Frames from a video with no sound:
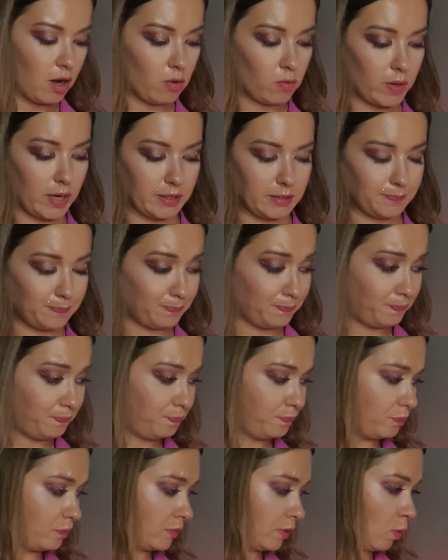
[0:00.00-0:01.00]
All right,
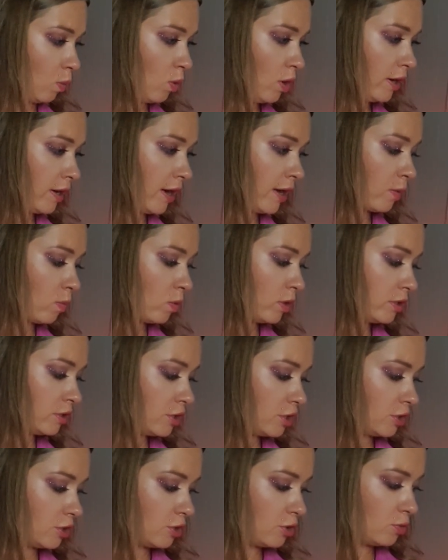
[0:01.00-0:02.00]
what I
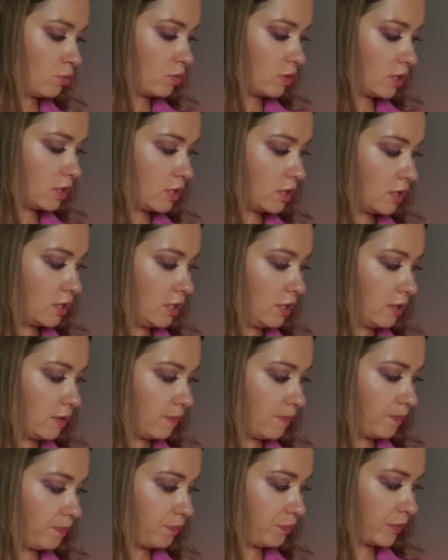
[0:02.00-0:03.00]
wanted to see
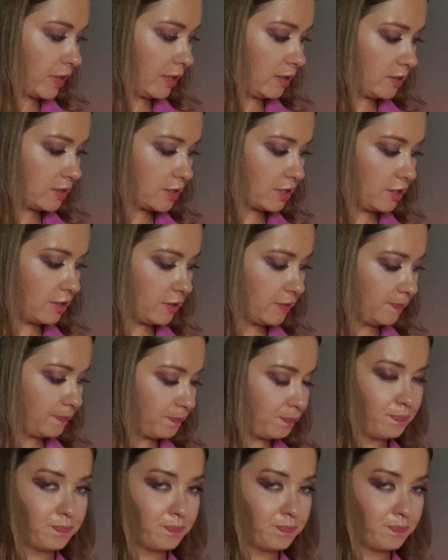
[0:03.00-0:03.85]
else here.